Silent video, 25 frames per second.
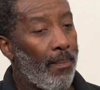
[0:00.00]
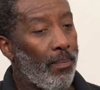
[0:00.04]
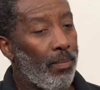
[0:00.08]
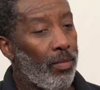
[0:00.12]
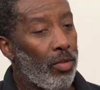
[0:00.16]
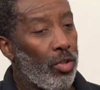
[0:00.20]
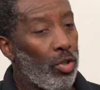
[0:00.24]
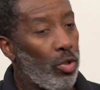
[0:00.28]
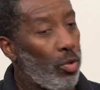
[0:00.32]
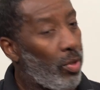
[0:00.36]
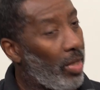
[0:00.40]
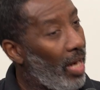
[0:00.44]

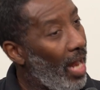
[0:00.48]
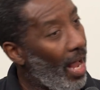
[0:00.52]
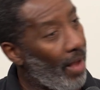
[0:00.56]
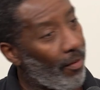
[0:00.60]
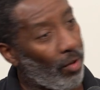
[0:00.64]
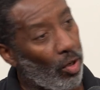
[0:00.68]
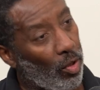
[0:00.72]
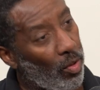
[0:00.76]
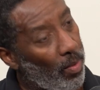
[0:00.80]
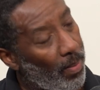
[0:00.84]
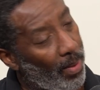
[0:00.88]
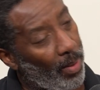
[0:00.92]
You can have
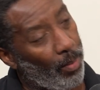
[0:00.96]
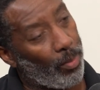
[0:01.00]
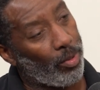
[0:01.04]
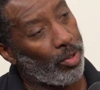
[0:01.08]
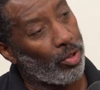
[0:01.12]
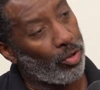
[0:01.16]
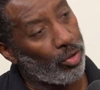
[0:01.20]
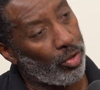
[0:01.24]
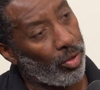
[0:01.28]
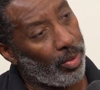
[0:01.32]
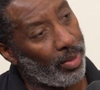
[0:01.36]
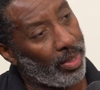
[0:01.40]
it on the bed when
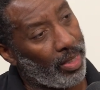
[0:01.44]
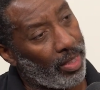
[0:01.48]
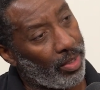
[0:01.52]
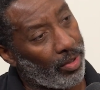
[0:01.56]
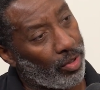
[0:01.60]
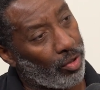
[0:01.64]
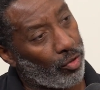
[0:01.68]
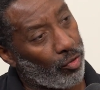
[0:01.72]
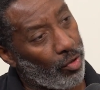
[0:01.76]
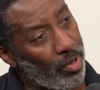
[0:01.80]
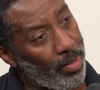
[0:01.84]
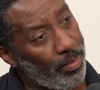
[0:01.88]
you're doing
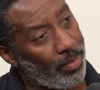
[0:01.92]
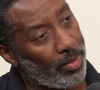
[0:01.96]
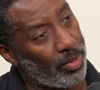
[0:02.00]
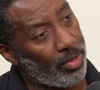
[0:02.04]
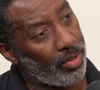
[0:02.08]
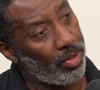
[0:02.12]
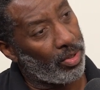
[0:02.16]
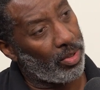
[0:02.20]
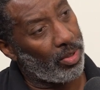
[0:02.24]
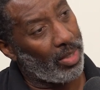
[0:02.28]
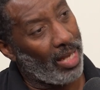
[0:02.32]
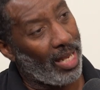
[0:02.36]
other
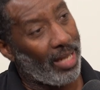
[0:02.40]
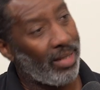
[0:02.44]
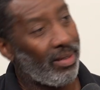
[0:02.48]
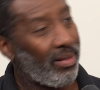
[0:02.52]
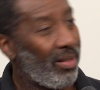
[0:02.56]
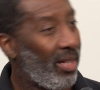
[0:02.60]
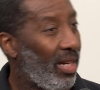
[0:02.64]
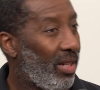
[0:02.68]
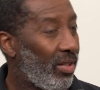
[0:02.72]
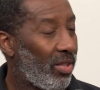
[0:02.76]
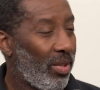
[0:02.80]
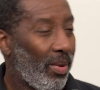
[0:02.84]
treatments. And,
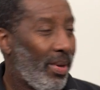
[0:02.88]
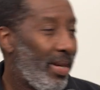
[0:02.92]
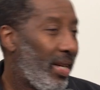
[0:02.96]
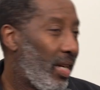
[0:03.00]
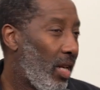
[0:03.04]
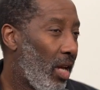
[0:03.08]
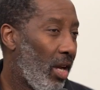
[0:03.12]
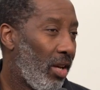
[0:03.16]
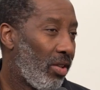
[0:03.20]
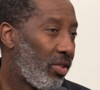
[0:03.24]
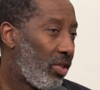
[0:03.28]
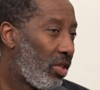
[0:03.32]
so it
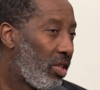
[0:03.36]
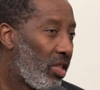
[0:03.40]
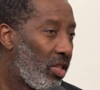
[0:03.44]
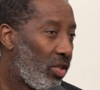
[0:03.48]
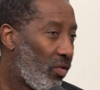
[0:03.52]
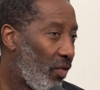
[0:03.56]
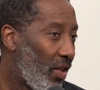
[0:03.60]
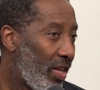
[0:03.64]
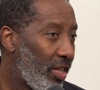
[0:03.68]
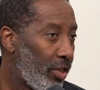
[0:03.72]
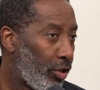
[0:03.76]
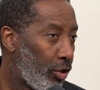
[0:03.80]
enhances
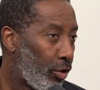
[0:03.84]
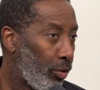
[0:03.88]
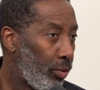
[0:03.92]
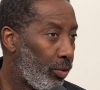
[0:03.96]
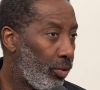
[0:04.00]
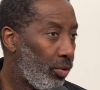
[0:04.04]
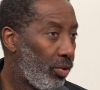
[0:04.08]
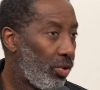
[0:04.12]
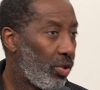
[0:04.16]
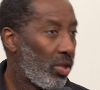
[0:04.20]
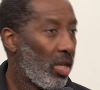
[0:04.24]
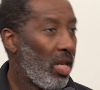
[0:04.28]

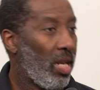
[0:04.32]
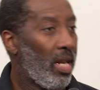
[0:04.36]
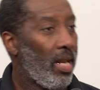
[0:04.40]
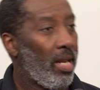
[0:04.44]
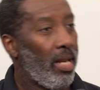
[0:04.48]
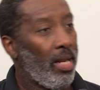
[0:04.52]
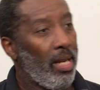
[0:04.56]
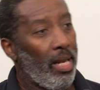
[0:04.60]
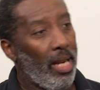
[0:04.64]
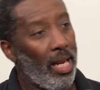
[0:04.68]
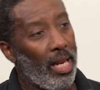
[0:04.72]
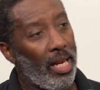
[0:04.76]
facials.
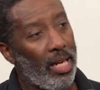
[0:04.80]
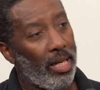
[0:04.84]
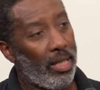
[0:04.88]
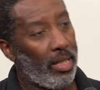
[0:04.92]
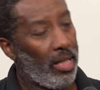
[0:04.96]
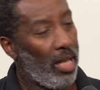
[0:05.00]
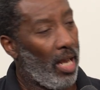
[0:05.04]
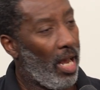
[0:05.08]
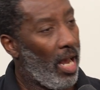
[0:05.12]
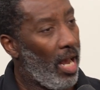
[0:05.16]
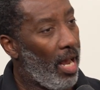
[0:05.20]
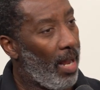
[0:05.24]
It
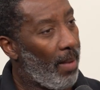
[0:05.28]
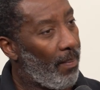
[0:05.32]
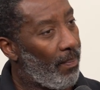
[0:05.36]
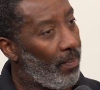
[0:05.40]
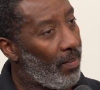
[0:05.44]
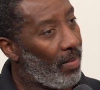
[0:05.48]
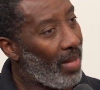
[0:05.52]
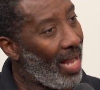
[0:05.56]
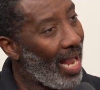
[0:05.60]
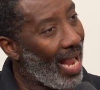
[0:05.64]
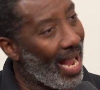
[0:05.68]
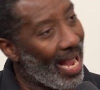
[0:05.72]

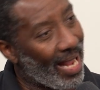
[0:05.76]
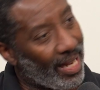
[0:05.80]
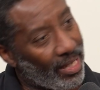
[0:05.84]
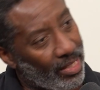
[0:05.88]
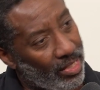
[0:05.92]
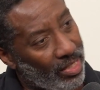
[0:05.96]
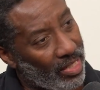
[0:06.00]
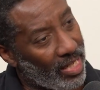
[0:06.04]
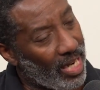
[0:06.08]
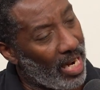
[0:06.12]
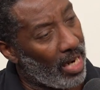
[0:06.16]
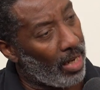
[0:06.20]

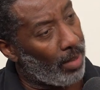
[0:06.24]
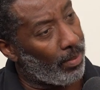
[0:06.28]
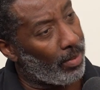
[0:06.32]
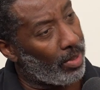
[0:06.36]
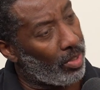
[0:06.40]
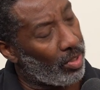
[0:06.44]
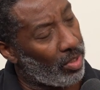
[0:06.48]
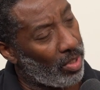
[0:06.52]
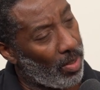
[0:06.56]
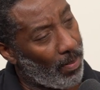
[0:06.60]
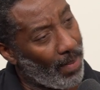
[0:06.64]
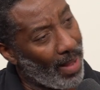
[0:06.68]
adds an
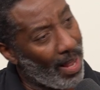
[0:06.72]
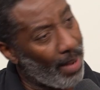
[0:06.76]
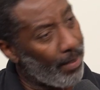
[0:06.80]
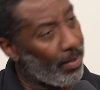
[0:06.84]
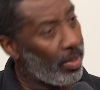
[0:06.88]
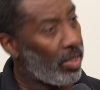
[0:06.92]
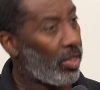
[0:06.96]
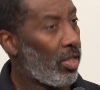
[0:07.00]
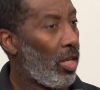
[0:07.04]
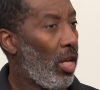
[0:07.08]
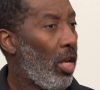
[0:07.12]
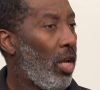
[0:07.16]
element to back
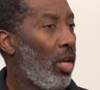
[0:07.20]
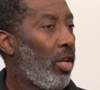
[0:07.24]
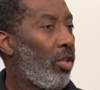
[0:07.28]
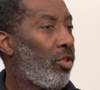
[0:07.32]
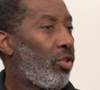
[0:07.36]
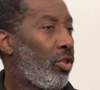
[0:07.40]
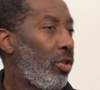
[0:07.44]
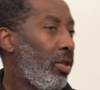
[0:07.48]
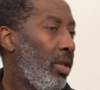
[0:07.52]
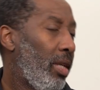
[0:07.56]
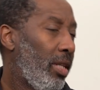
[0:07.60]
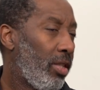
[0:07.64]

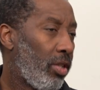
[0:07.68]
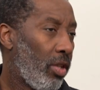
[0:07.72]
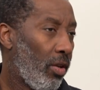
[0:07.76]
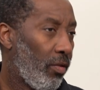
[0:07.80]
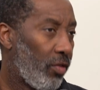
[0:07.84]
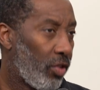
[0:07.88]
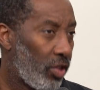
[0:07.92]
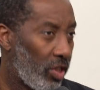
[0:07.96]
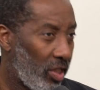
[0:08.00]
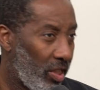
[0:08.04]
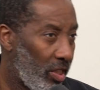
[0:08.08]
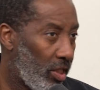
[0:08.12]
massage. It's
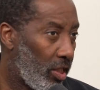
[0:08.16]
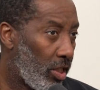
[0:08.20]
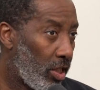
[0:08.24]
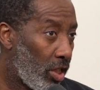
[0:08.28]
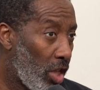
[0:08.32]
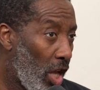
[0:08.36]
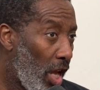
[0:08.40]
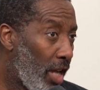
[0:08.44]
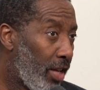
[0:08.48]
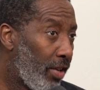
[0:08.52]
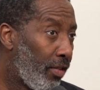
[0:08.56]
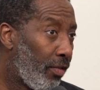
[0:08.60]
obviously
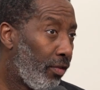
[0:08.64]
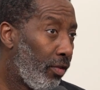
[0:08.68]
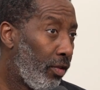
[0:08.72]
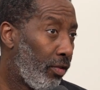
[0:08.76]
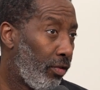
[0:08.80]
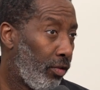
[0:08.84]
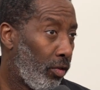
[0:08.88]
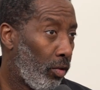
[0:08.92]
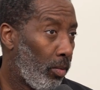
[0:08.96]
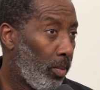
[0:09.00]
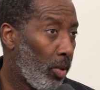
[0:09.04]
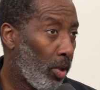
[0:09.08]
designed for
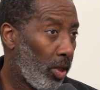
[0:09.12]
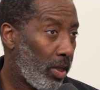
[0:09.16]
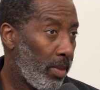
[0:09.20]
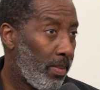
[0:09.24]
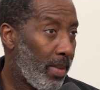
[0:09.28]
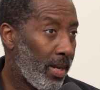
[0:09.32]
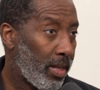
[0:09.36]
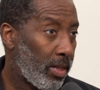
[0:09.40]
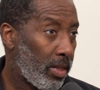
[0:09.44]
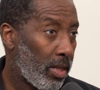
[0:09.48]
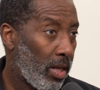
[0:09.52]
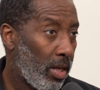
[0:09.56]
full body
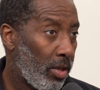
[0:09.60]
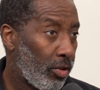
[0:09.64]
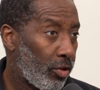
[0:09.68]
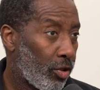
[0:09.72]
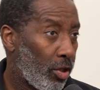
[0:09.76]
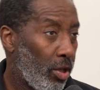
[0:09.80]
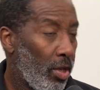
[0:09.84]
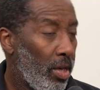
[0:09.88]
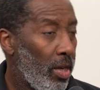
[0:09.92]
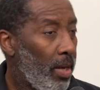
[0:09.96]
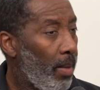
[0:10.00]
massage.